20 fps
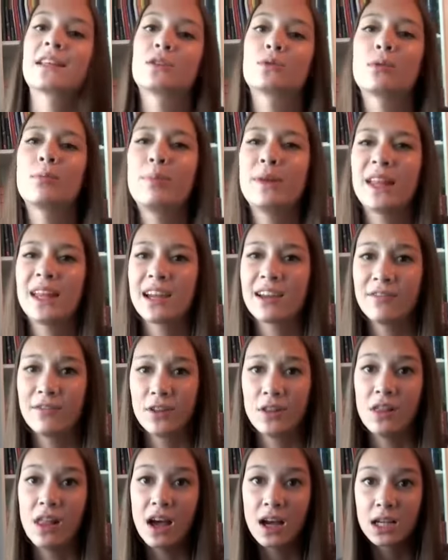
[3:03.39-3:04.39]
this would be like a
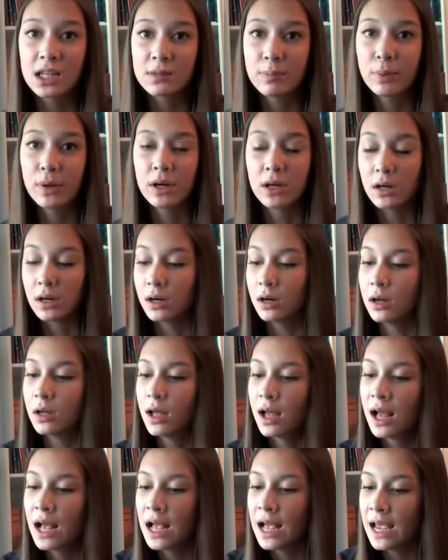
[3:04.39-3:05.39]
Veluxe
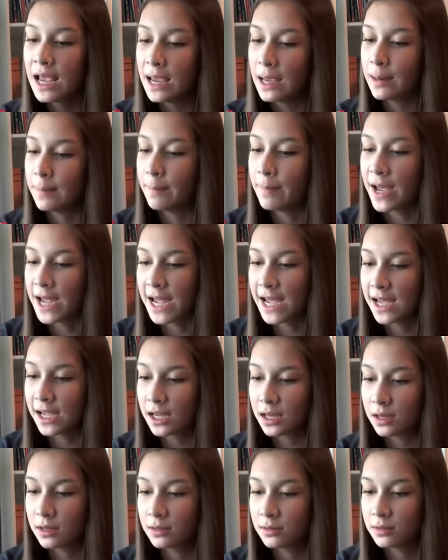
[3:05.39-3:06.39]
Pearl and
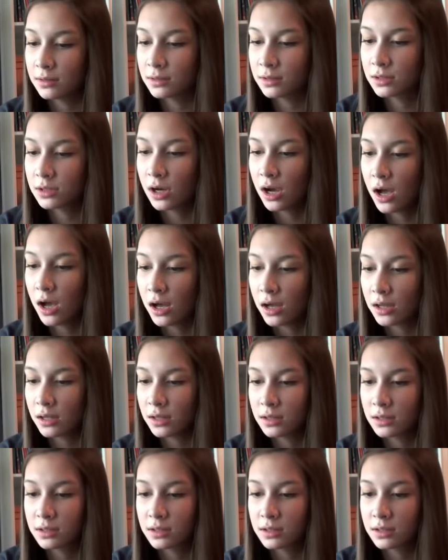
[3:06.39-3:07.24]
MAC Talk.